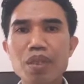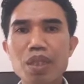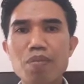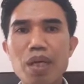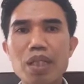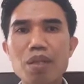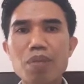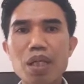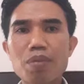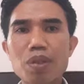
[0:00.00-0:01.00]
Tin mining in
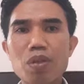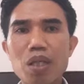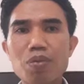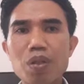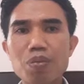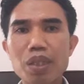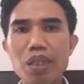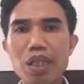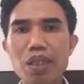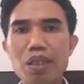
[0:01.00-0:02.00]
Bangka Belitung Alem
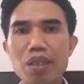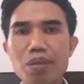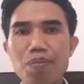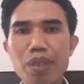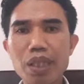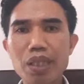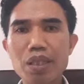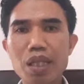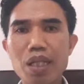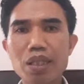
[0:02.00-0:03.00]
Province has
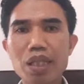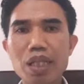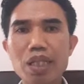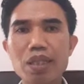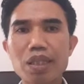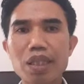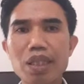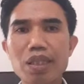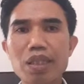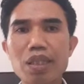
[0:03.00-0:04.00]
been undertaken
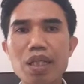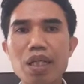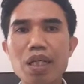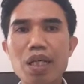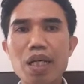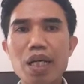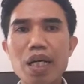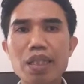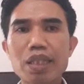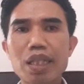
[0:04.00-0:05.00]
since
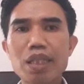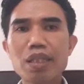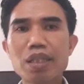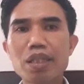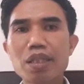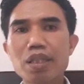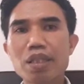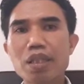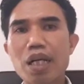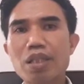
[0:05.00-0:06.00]
18
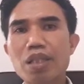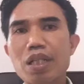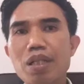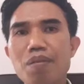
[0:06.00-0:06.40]
countries.